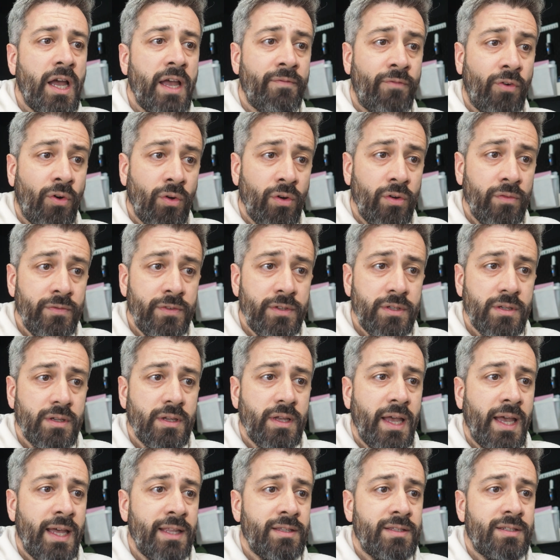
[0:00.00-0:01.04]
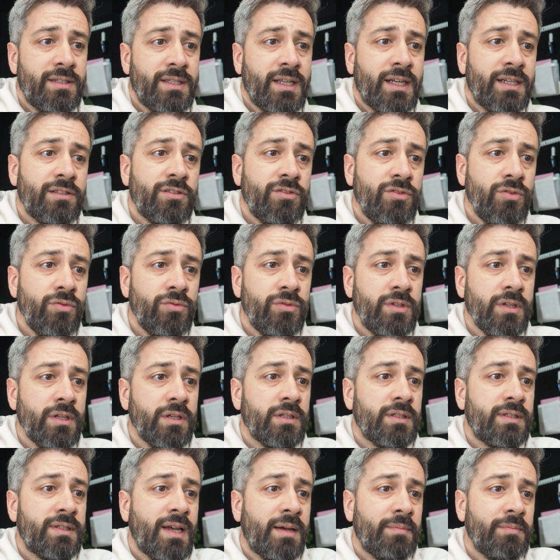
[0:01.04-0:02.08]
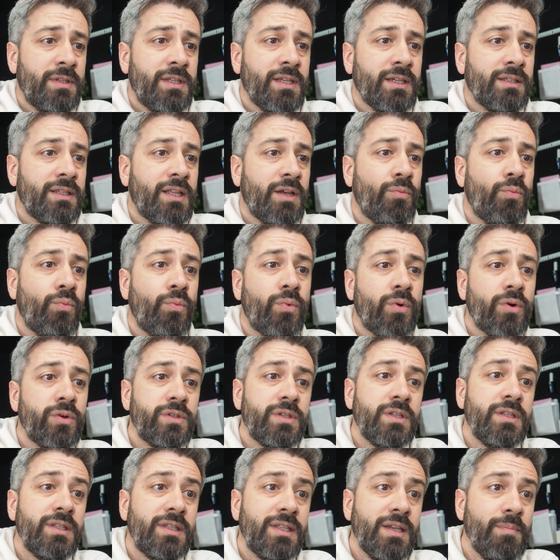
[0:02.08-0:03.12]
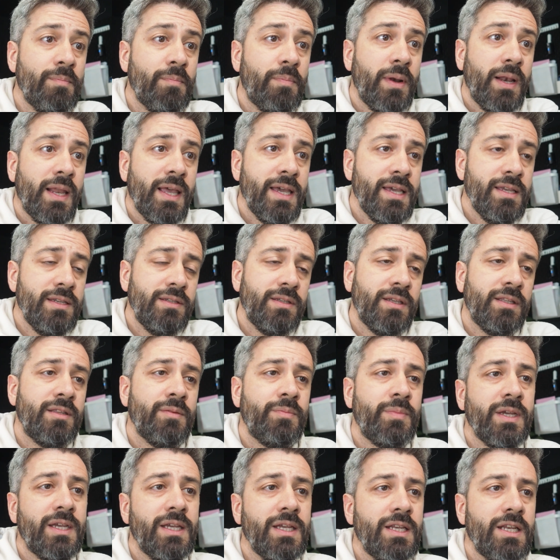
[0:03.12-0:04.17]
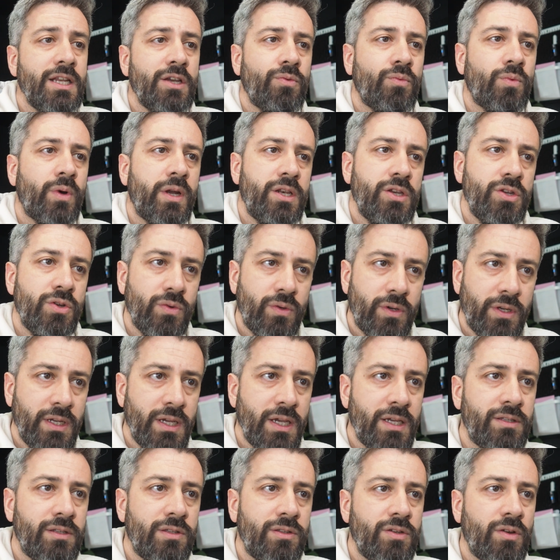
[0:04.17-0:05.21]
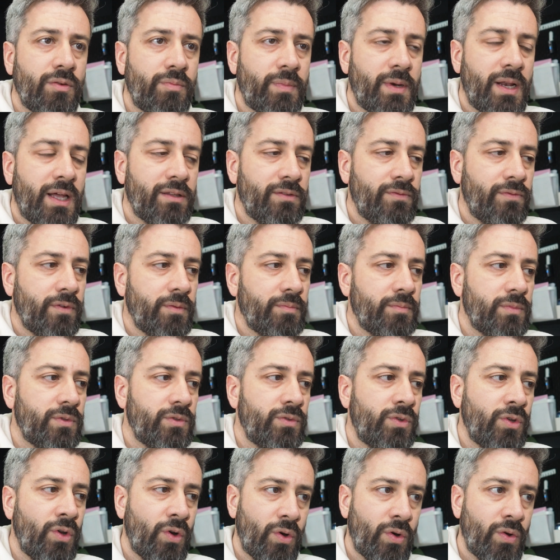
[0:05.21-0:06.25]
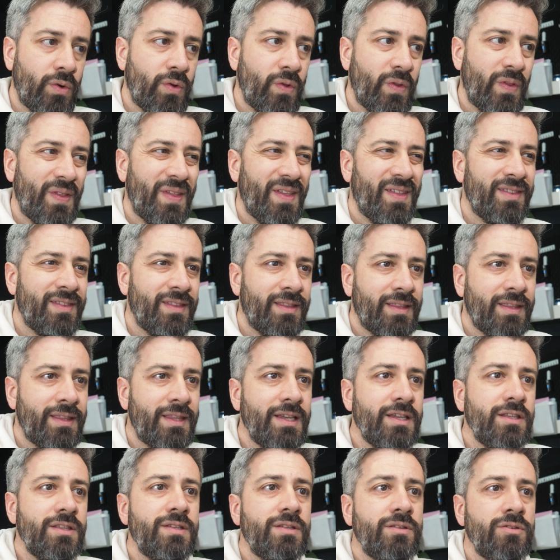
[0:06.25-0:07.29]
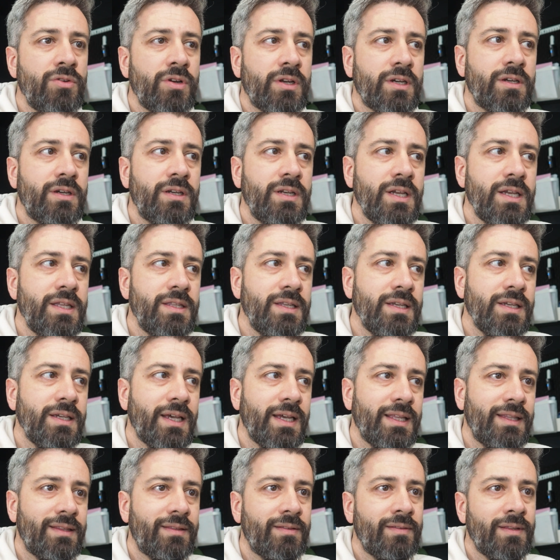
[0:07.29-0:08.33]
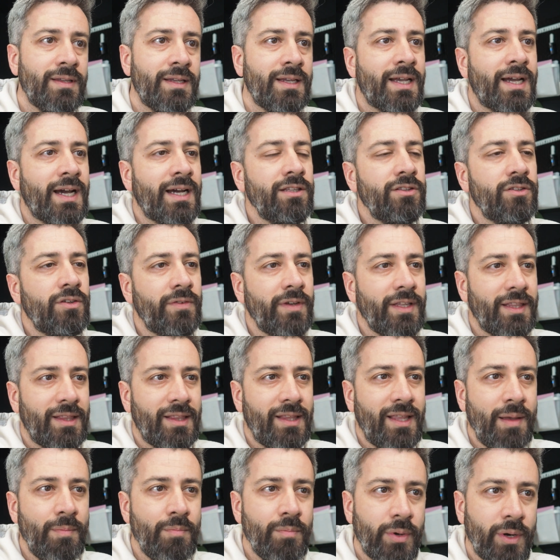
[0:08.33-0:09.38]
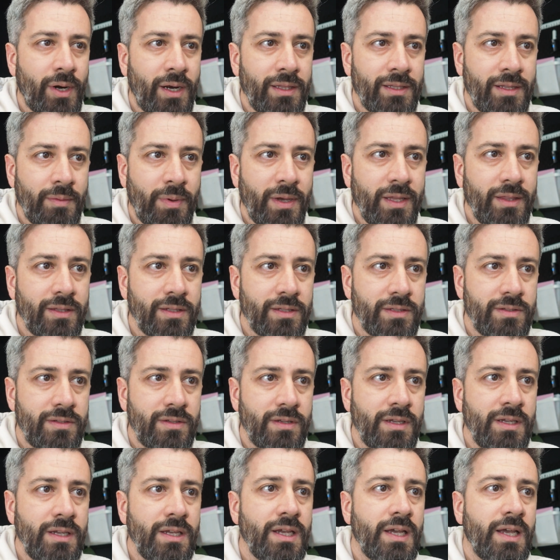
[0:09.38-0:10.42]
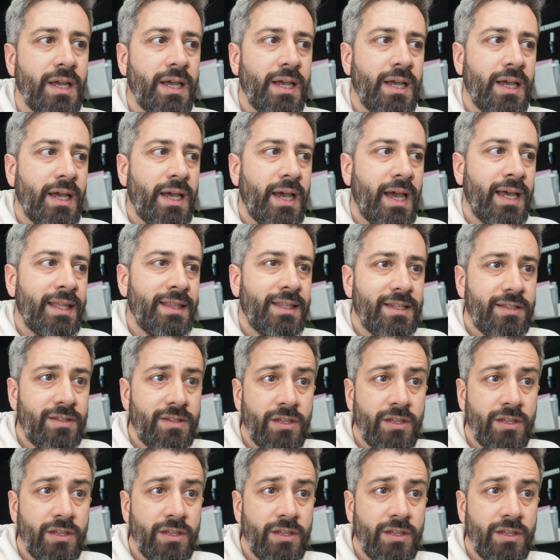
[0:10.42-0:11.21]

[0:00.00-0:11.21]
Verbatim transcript: evolves and starts using something that wasn't in place at the beginning when you created your platform. So this, you're creating a kind of a temporal dependency and a